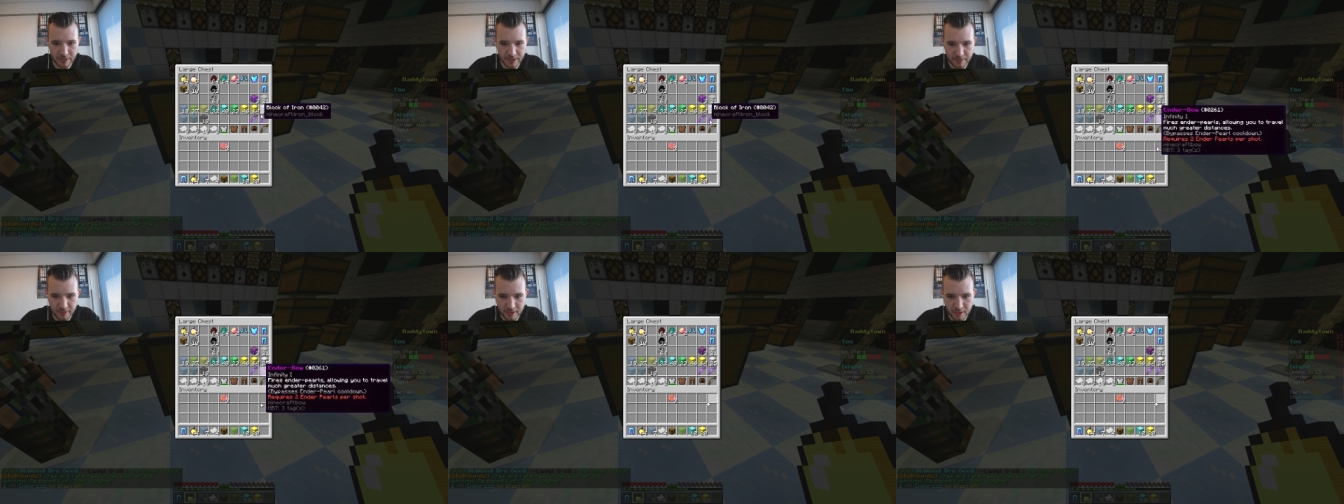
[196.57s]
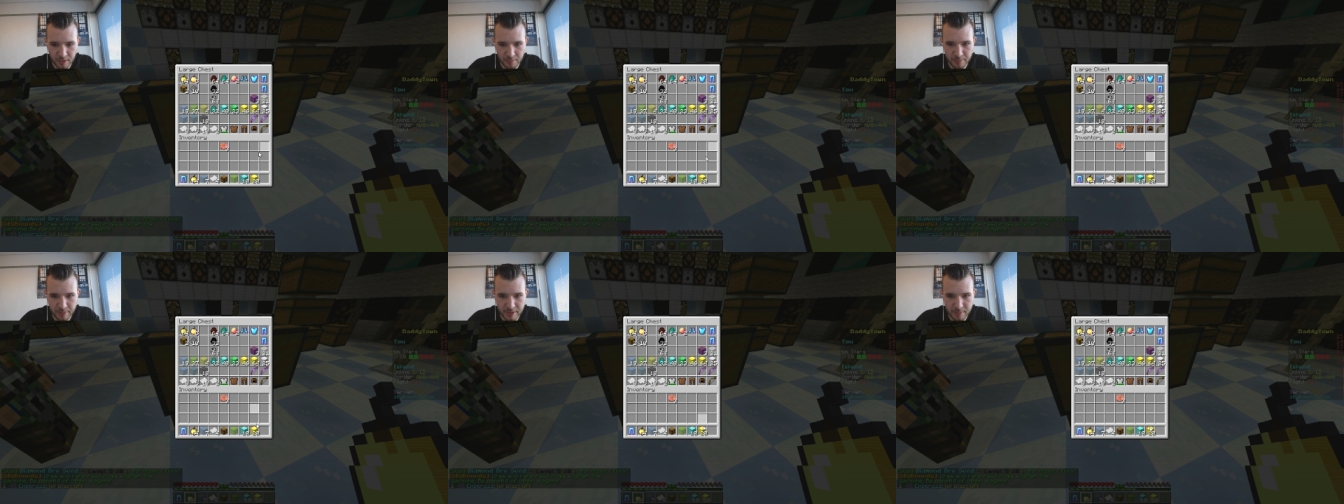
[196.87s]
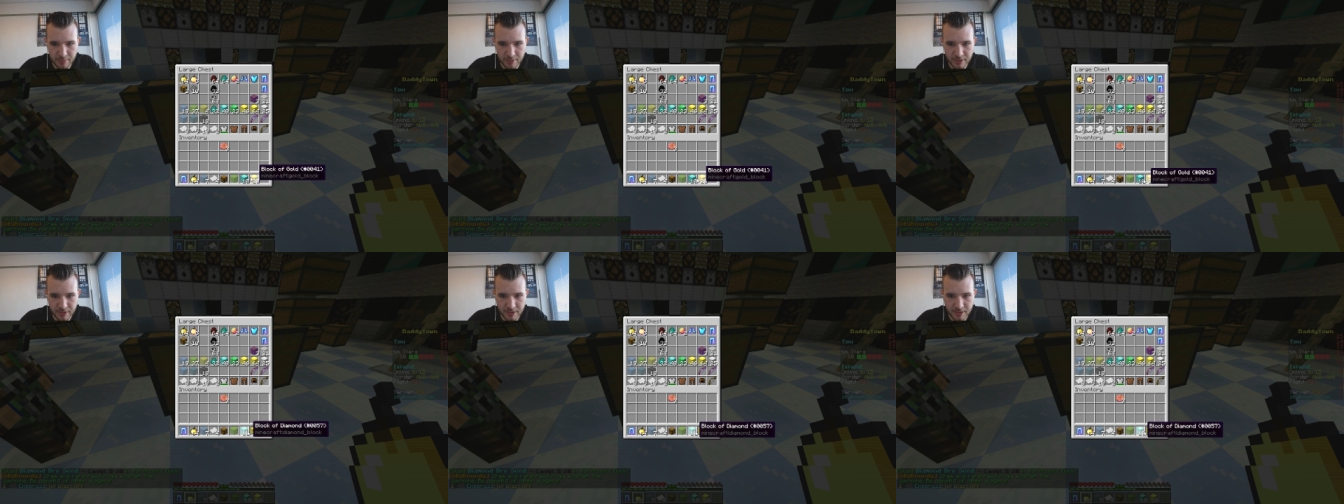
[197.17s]
Oh my
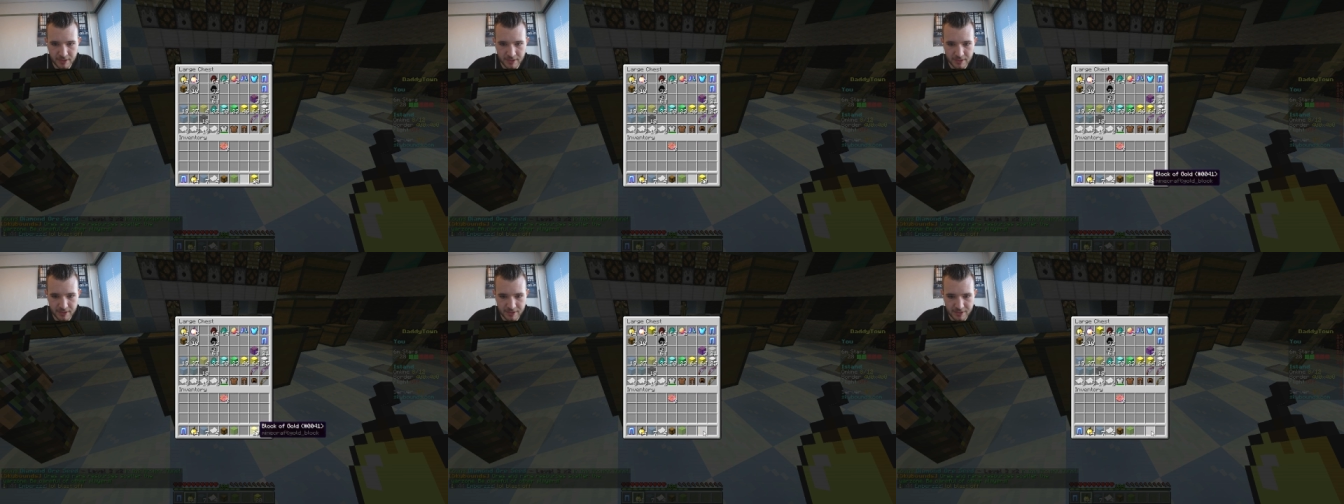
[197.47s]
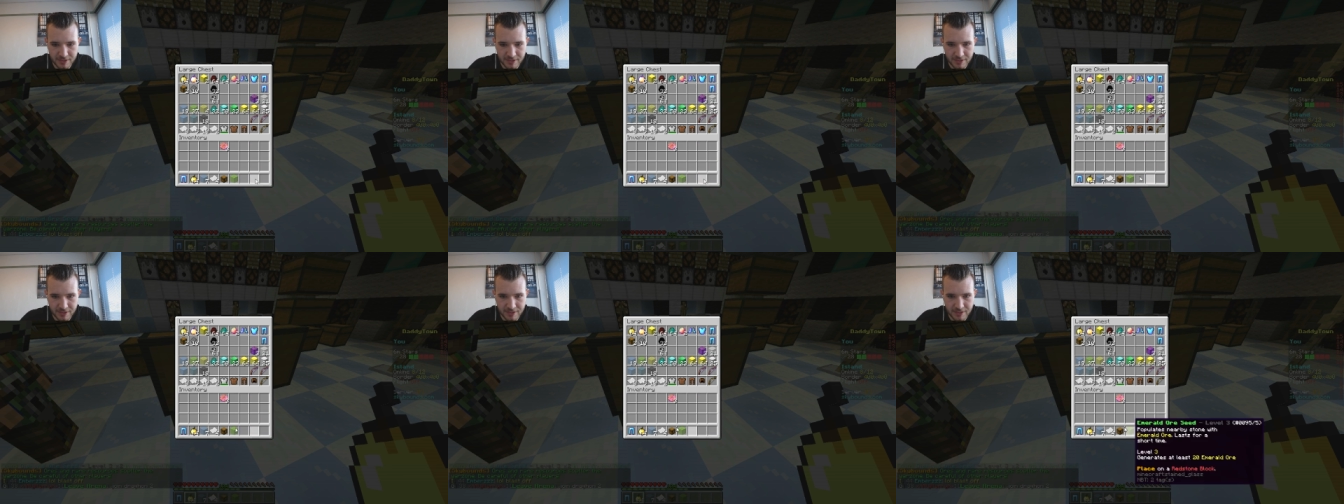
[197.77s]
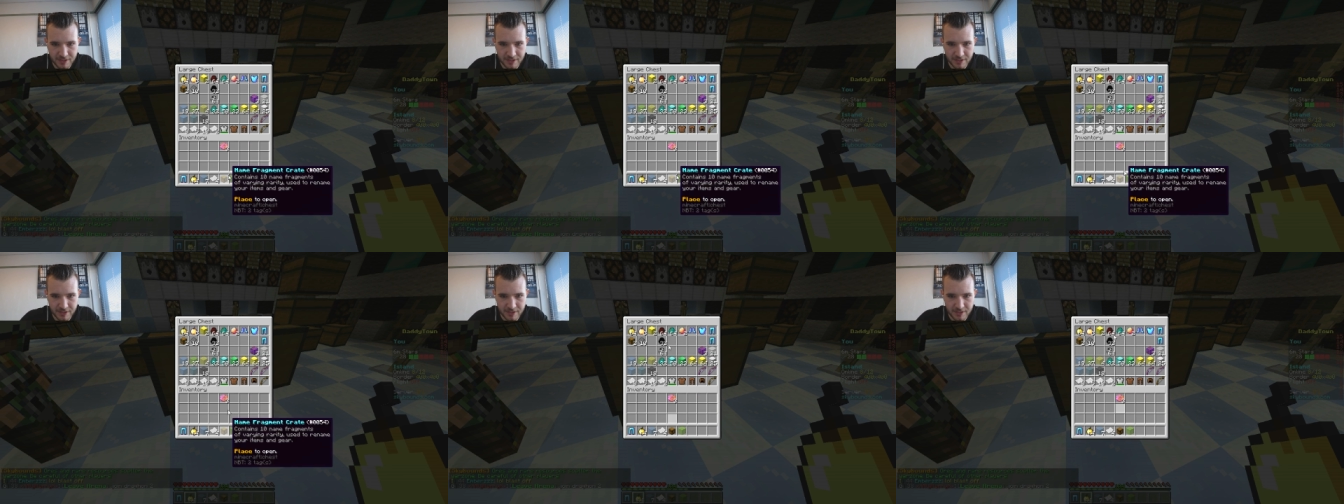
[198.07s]
god, BB.
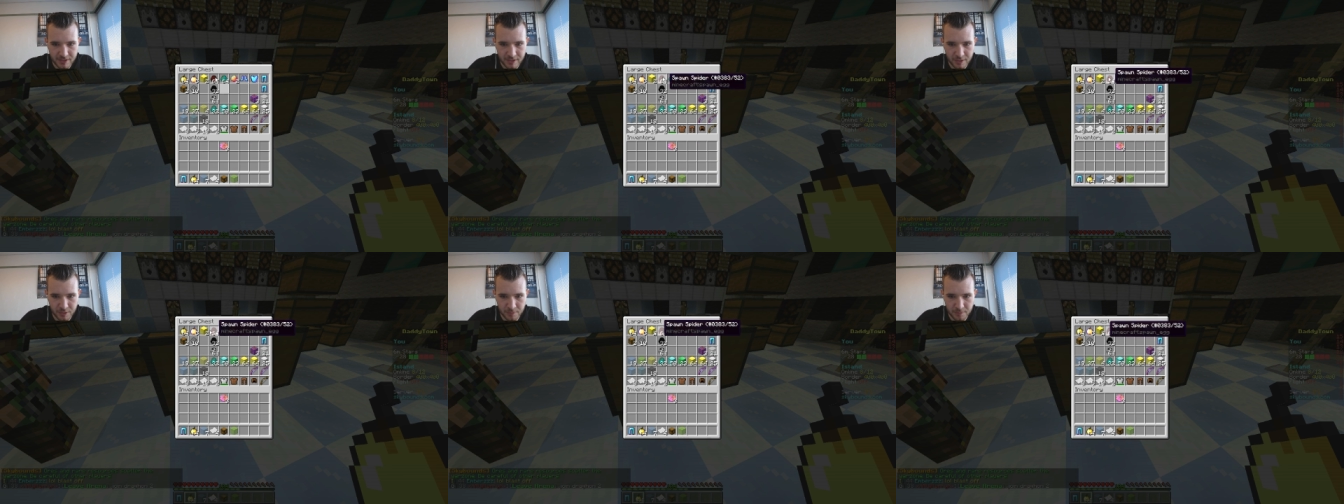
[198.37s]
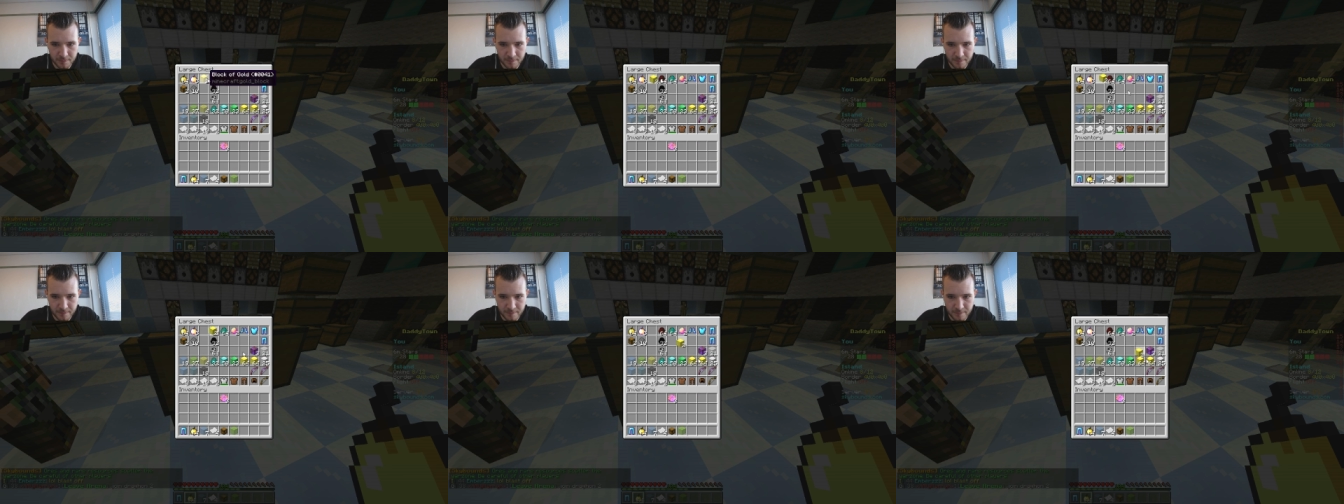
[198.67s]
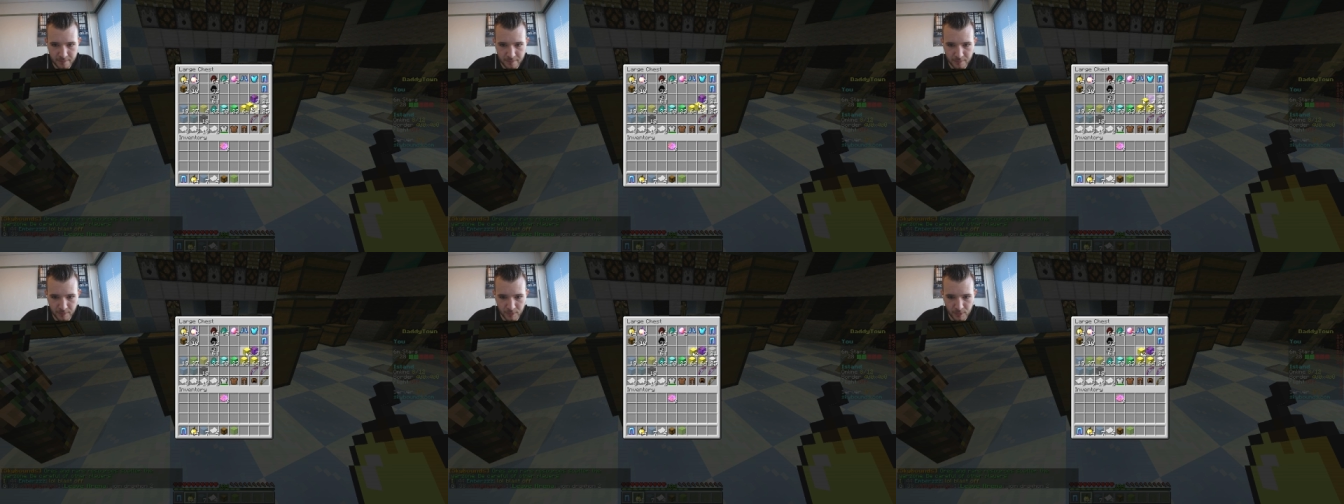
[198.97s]
Oh,
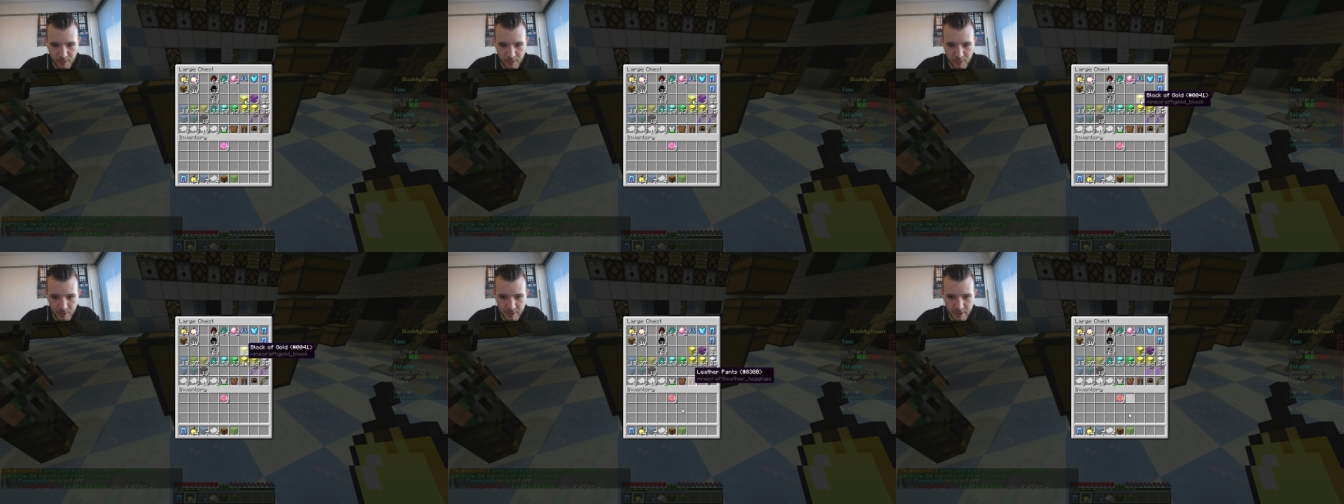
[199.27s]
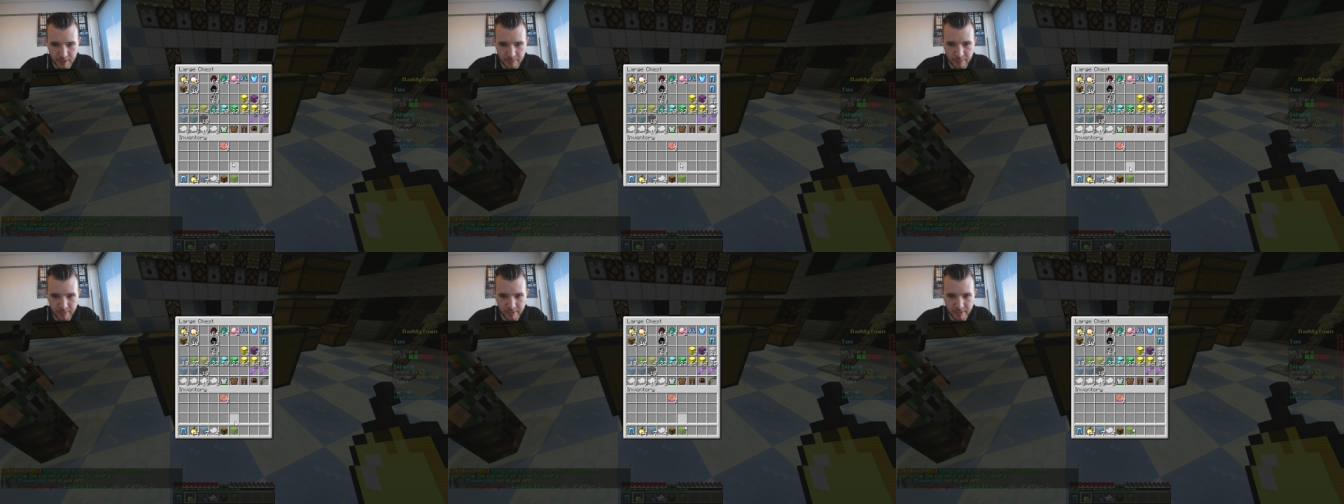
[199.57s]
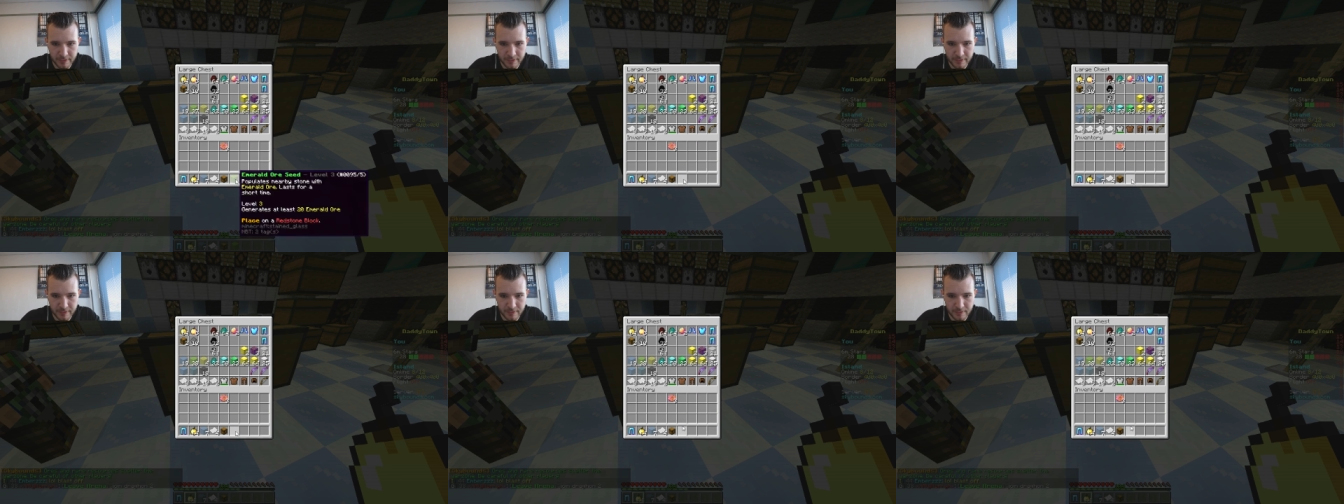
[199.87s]
more golden
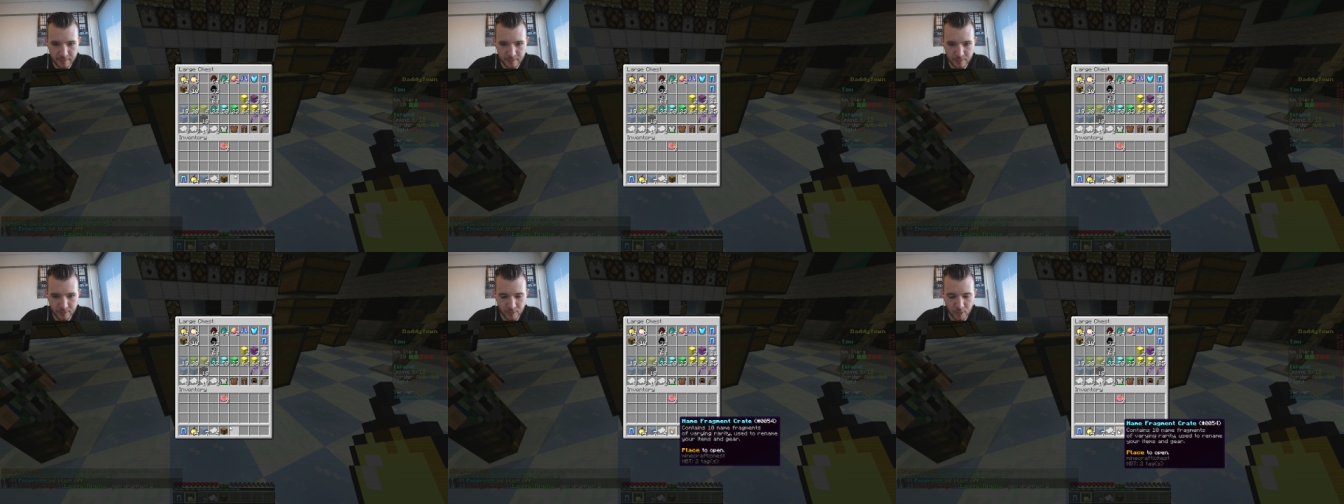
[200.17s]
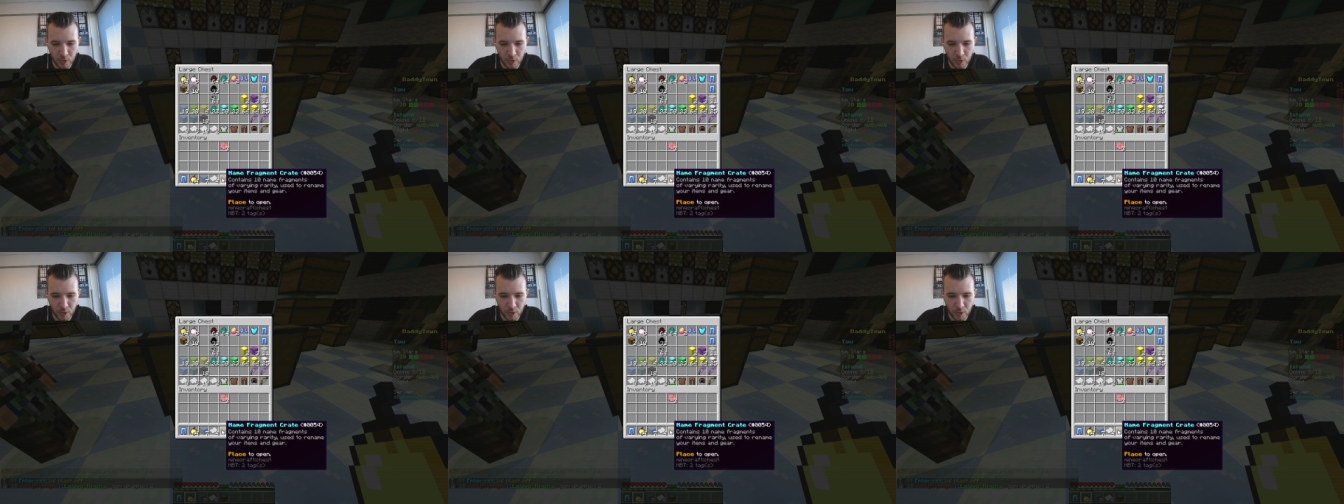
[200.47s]
apples.